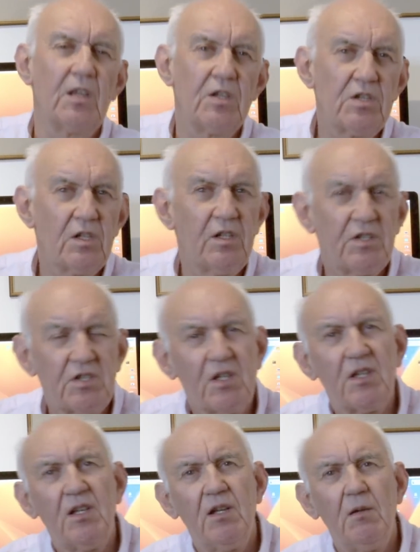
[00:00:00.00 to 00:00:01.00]
shall I
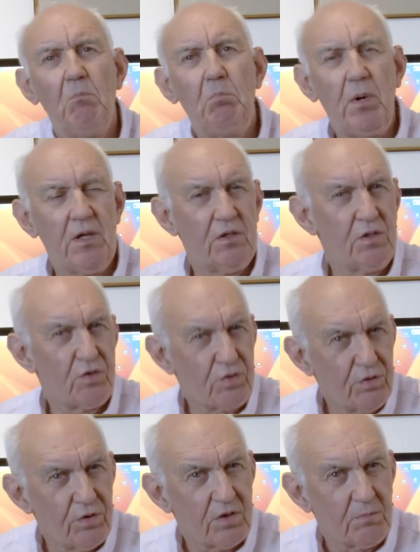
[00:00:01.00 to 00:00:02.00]
say, bend the
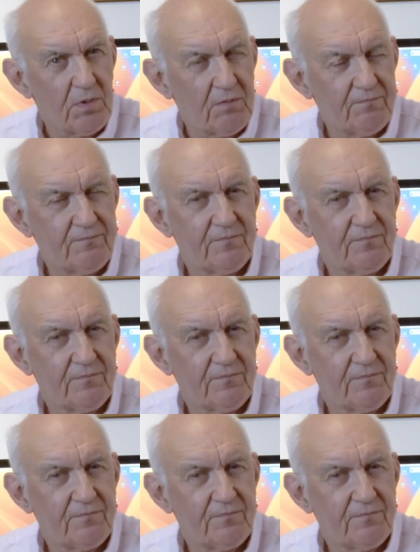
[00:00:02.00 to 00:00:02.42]
truth a bit.